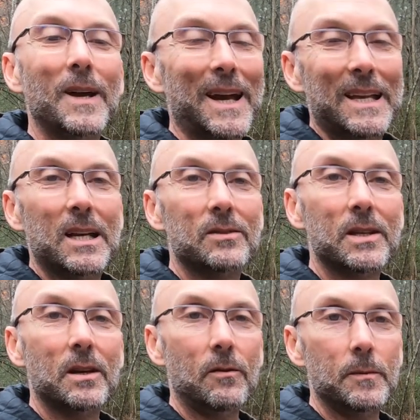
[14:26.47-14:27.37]
I can never
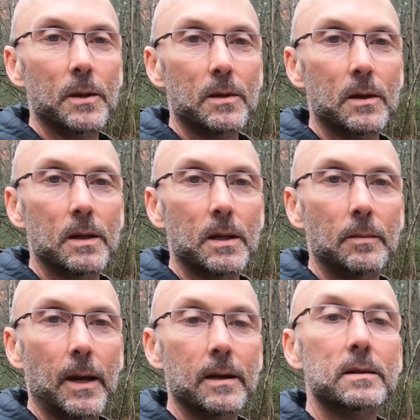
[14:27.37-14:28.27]
tell from just looking at the
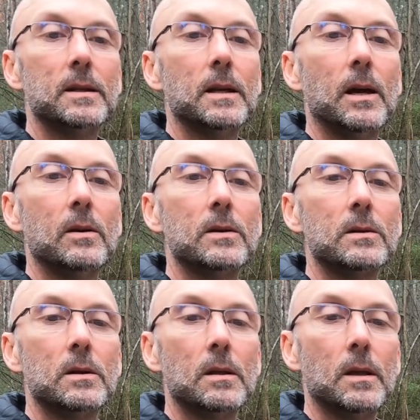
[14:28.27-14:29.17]
magazine how it's
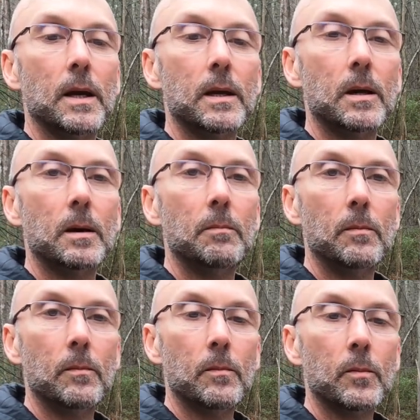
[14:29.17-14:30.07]
going to line up
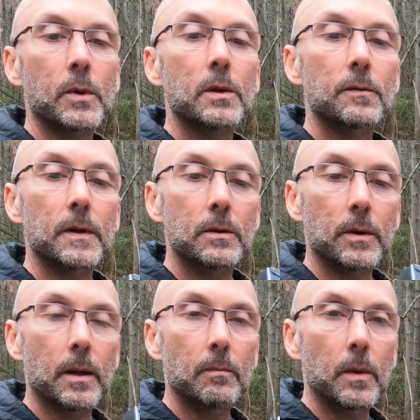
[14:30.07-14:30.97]
with the feed
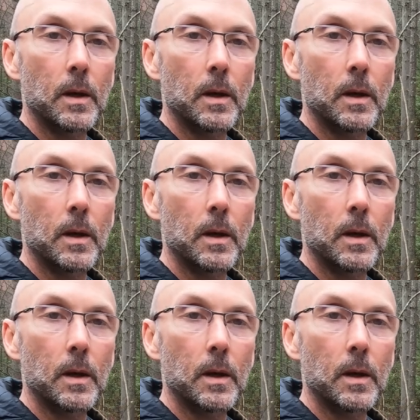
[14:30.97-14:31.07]
ramp.